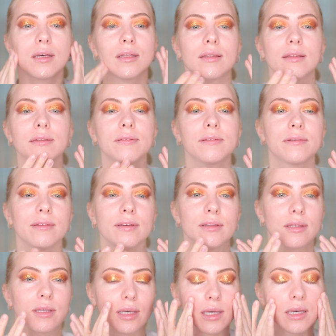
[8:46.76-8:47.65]
the
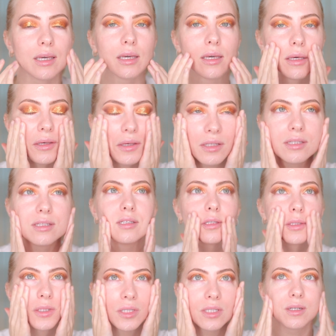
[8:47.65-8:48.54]
feeling is
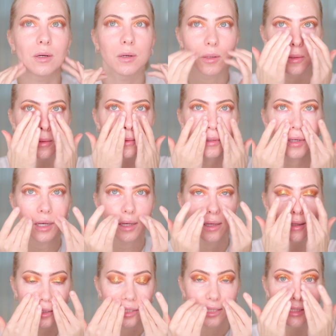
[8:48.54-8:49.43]
so
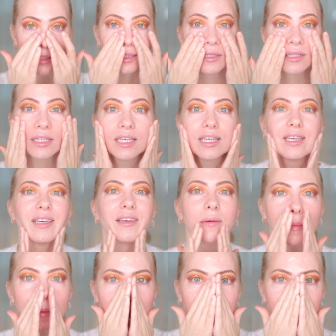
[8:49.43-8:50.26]
silky.